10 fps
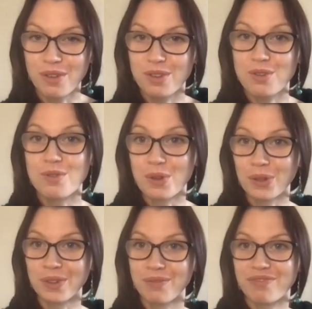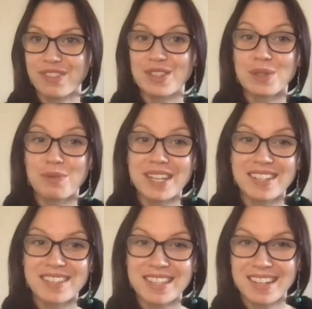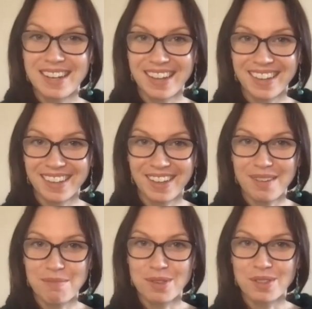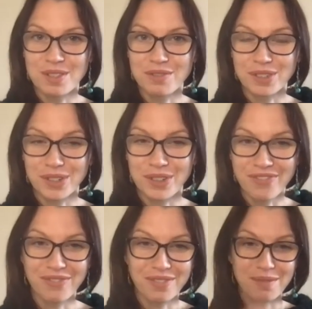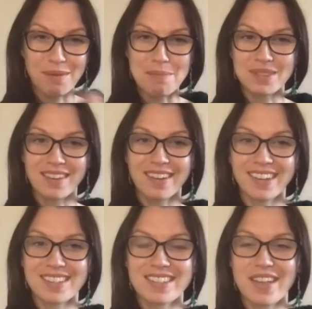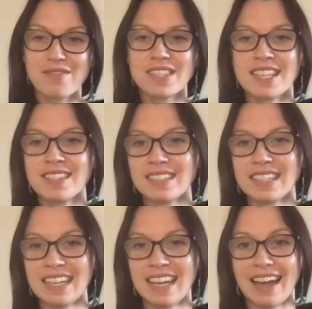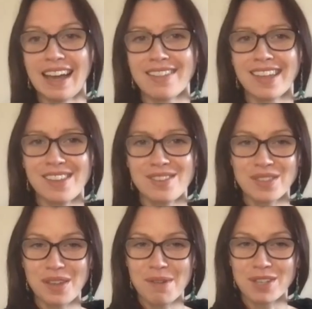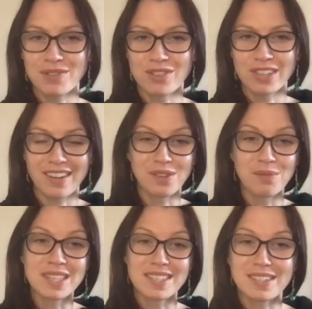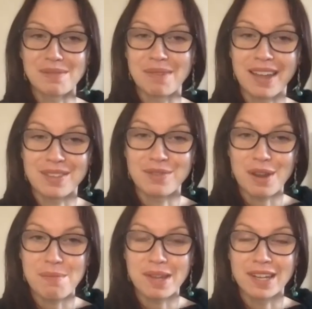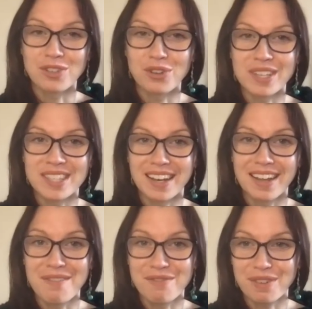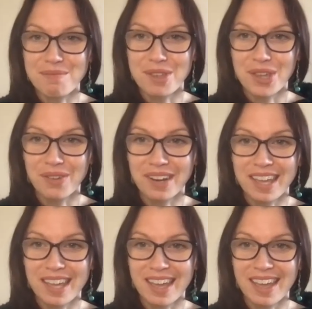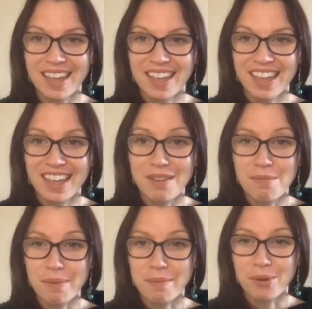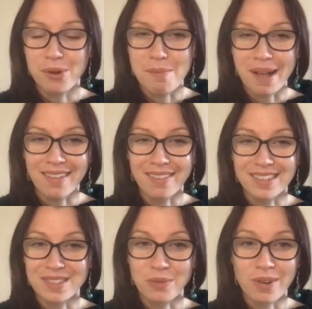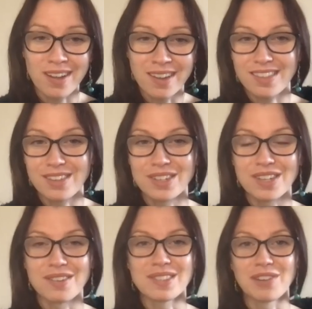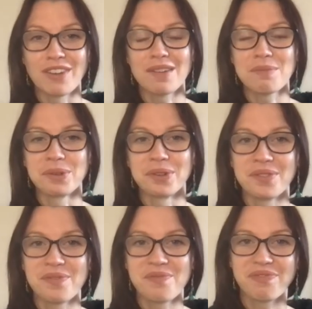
Google The Sweet Seedling, her beautiful website and services. And thank you so much for sharing your wisdom. Like, it's really been a joy to learn from you and hear more about this work that you do. It's incredible.